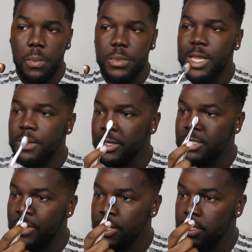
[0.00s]
Not the bridge
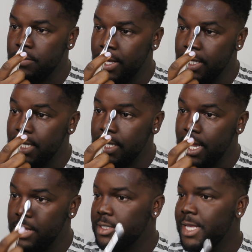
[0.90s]
of our nose, but
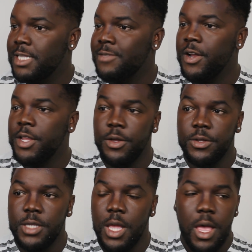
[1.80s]
down the sides of our
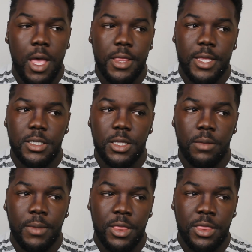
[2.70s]
nose. And that's a little
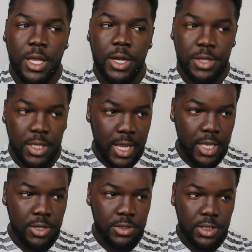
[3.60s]
bit thicker than I
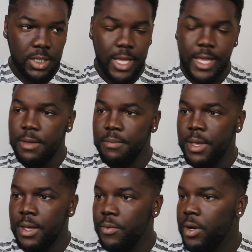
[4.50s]
usually like it,
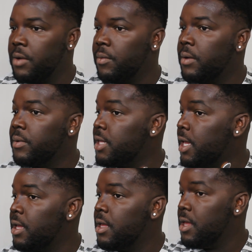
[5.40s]
but we're going to work with
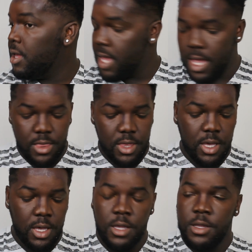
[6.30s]
that. And
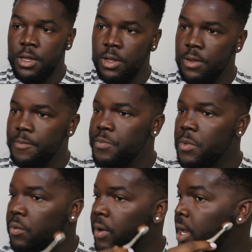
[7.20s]
then
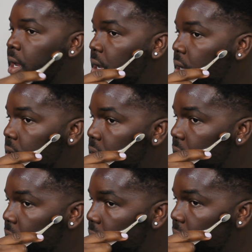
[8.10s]
right
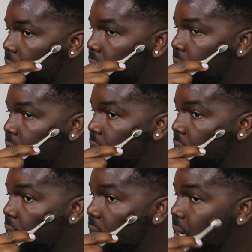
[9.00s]
under
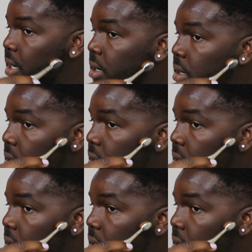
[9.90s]
here,